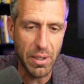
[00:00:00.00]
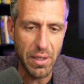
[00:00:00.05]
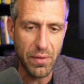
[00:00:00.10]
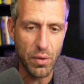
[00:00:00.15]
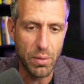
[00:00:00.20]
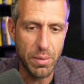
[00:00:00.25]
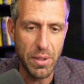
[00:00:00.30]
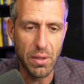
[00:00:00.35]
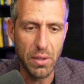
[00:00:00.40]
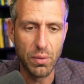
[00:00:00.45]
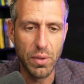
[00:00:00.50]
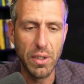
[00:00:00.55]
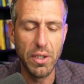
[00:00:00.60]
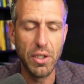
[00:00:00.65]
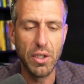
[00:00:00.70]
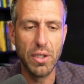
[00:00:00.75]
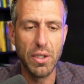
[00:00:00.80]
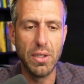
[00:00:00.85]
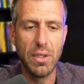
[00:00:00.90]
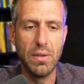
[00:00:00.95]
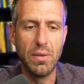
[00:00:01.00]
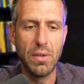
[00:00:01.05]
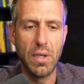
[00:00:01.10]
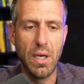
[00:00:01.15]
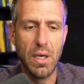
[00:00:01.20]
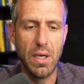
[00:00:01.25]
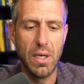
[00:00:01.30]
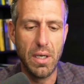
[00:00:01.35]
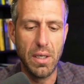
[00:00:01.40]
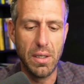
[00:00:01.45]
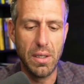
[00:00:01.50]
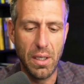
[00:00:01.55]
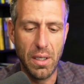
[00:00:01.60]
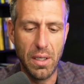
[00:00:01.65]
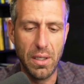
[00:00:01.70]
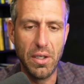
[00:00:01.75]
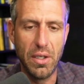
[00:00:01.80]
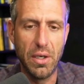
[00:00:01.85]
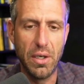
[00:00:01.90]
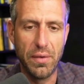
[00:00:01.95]
will be a really good uh,
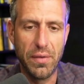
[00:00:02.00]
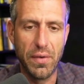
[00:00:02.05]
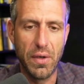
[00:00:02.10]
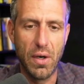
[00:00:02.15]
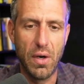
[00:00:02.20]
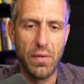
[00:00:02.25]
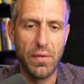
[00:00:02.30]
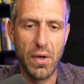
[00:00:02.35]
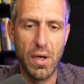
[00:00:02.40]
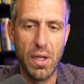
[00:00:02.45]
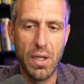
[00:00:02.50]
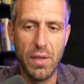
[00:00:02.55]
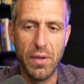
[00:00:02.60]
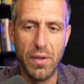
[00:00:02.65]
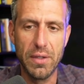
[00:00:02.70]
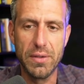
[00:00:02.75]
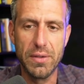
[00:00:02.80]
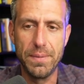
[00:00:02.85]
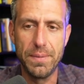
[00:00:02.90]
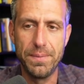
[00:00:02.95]
uh, year for for all of us.